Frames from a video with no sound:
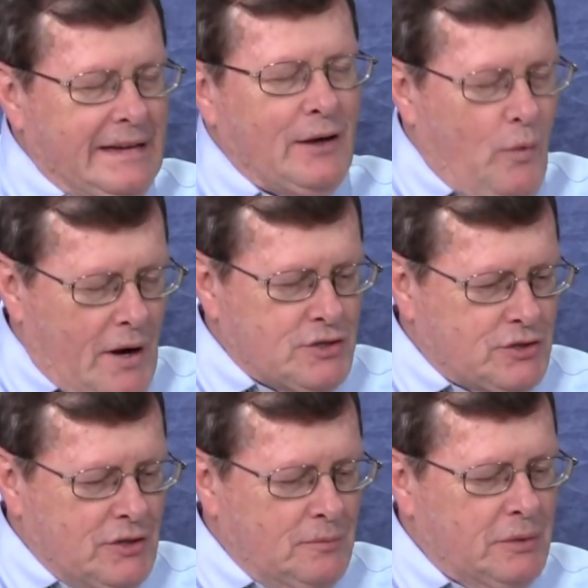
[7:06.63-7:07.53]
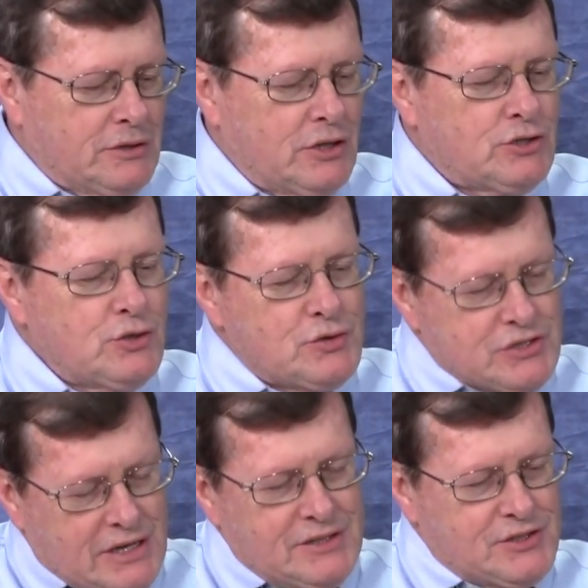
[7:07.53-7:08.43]
question, but yeah. did you
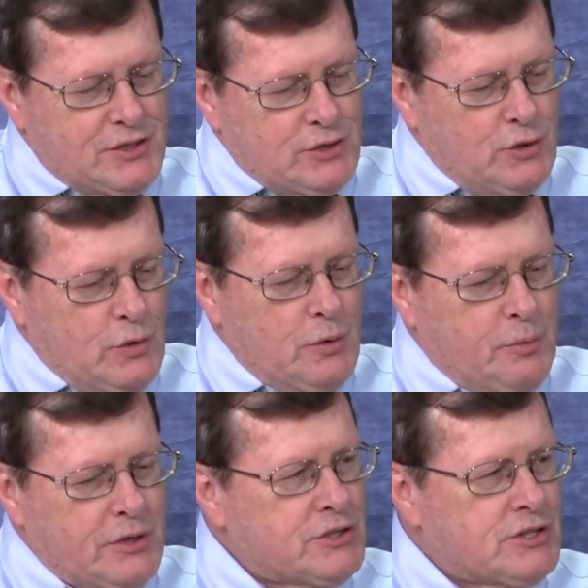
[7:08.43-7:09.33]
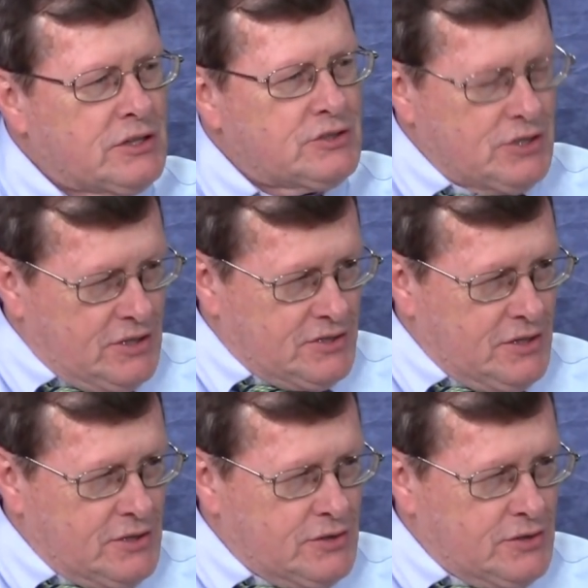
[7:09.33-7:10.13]
sense that you were preaching Jesus,